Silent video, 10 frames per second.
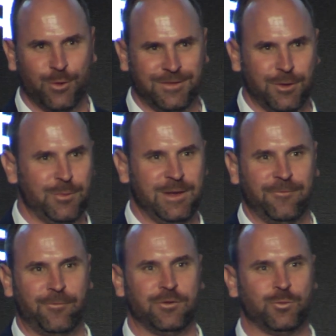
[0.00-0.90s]
Always good to be
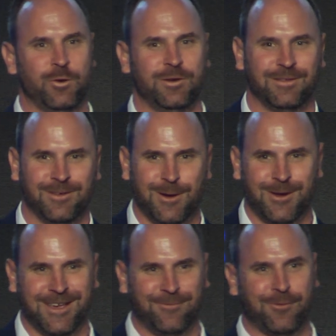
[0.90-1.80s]
the first one
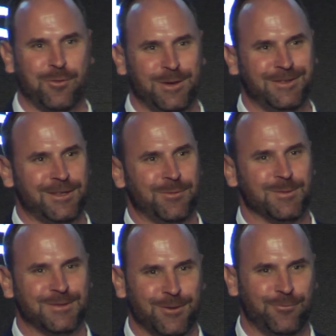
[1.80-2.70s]
uh, after everybody stuffed
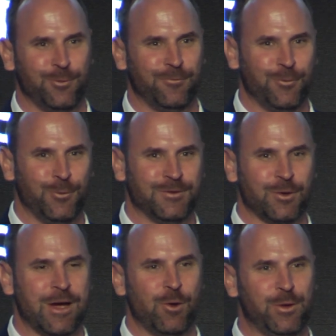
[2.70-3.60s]
themselves full of food.
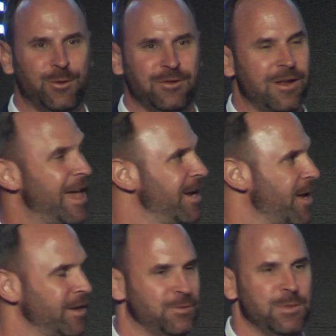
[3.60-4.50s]
So I hope you had a
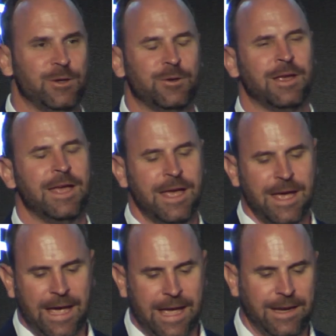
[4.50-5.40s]
nice meal.
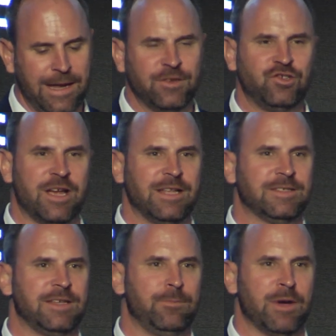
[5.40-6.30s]
And as John
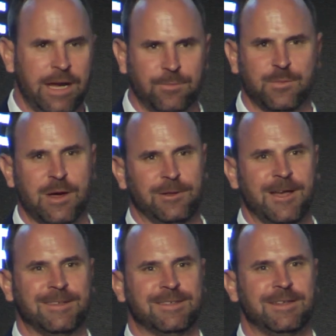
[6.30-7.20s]
said, my name is Mike
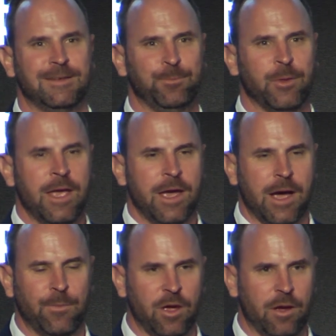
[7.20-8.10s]
Latza.
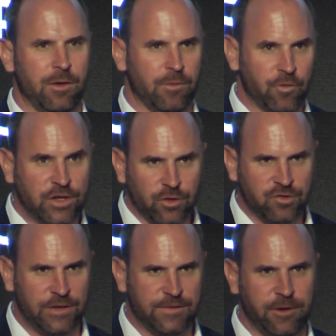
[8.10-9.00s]
I'm the regional
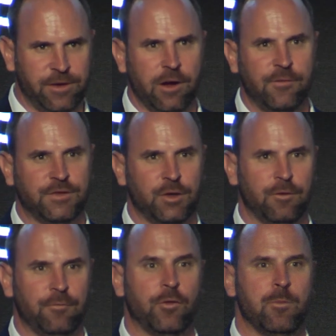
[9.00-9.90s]
chief security
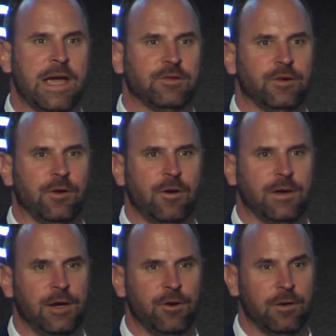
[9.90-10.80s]
officer for
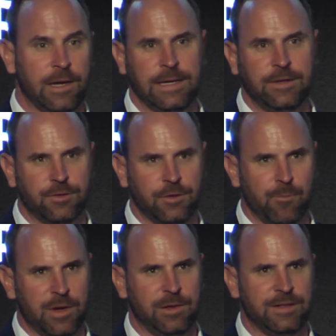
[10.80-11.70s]
MasterCard here in Eastern
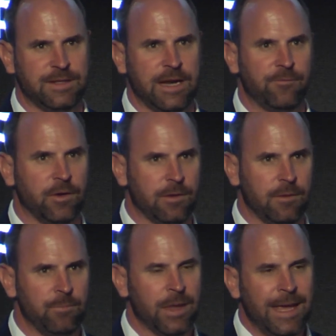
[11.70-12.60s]
Europe, Middle East, and
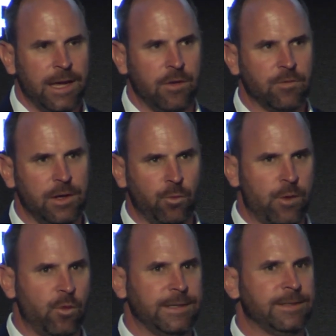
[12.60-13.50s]
Africa. And really, what
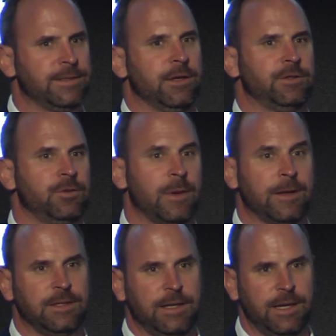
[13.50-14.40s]
I wanted to talk to you
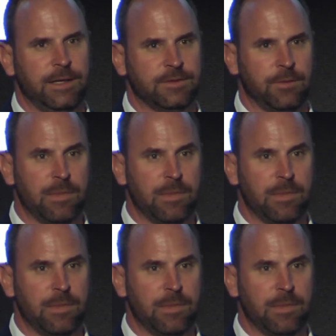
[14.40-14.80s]
about today is a,